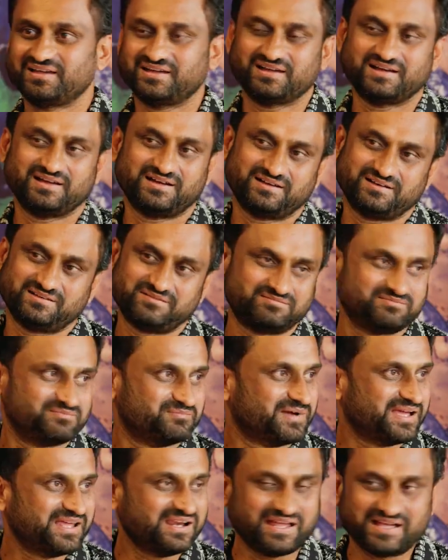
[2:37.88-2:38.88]

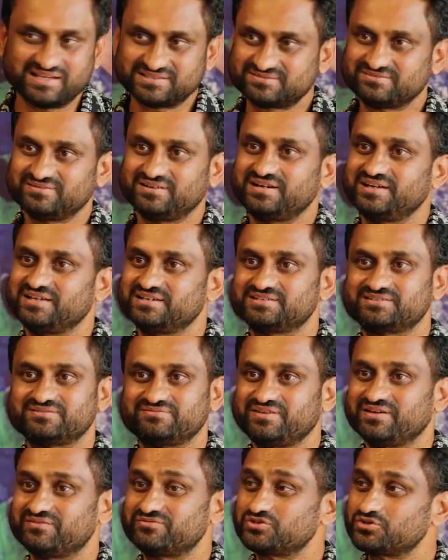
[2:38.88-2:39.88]
Last word is,
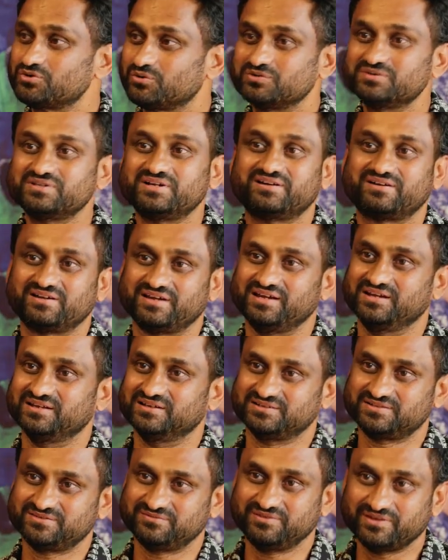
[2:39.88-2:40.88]
we have shown the
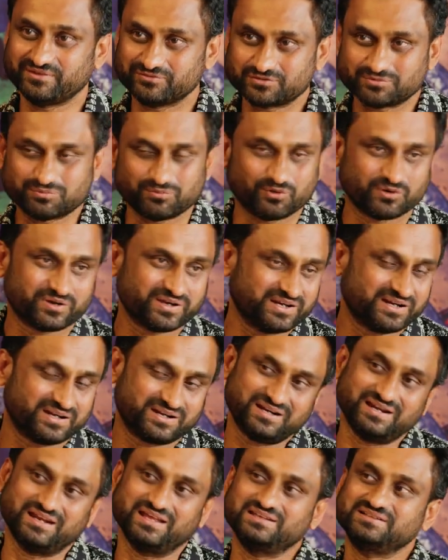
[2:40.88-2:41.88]
trailers, we have spoken
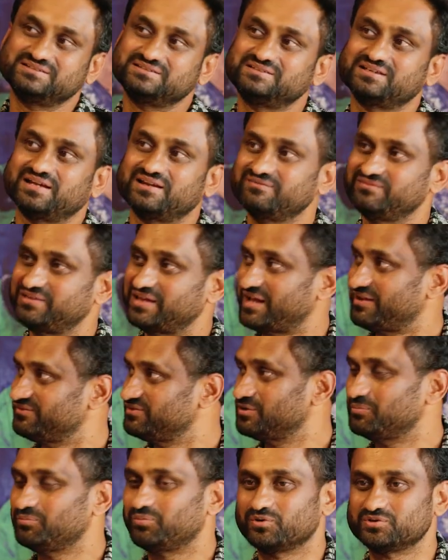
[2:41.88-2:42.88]
at length, and we had
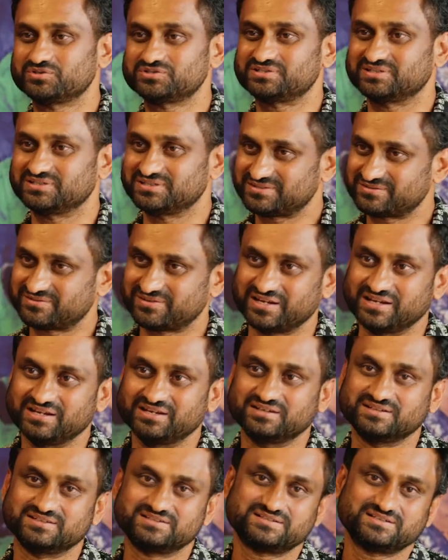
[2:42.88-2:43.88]
the posters,
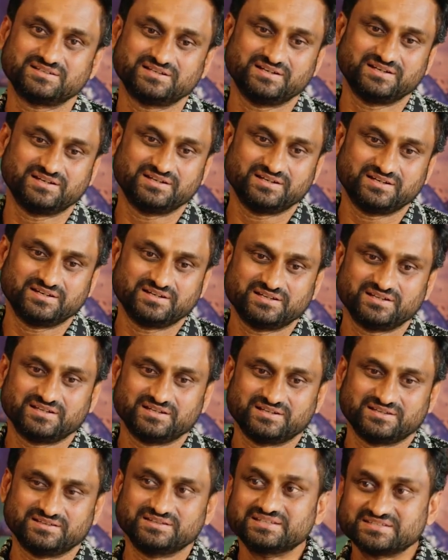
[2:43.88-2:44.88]
trailers.
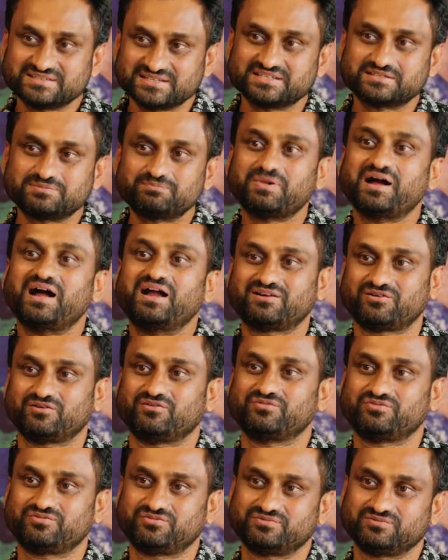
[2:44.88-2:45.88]
This is part
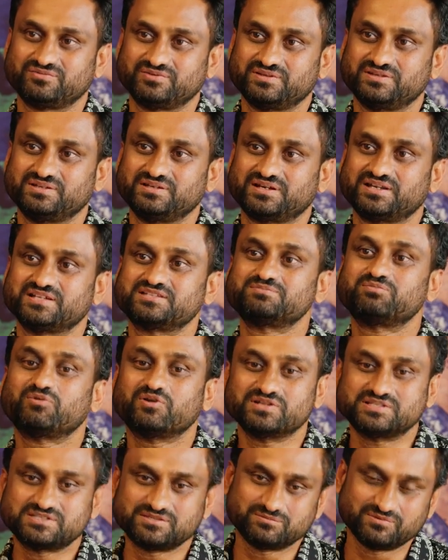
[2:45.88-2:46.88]
of the
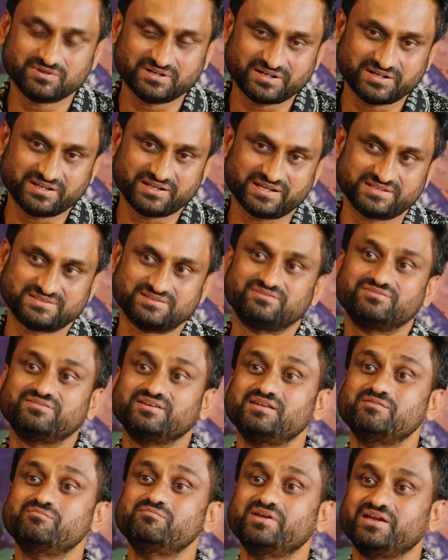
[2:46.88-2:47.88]
responsibility as a
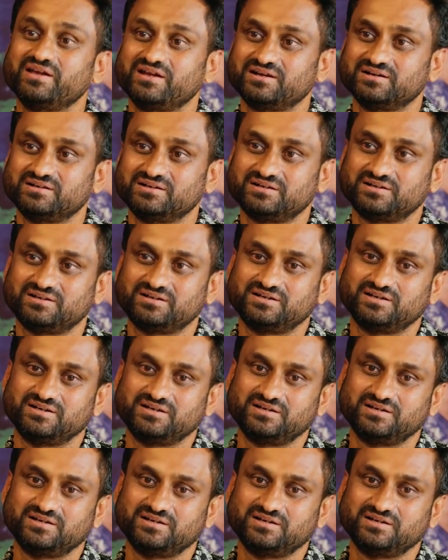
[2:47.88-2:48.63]
filmmaker